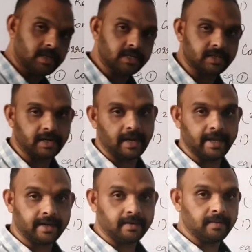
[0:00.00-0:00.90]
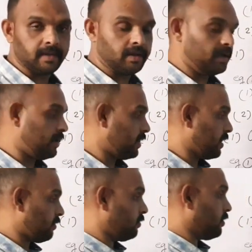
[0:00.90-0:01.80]
Is it clear?
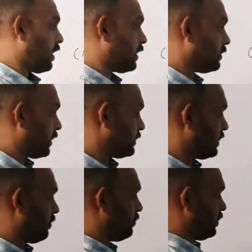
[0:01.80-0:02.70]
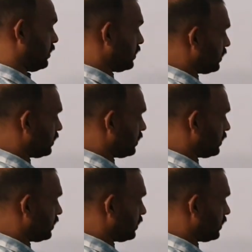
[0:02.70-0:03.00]
Now another example.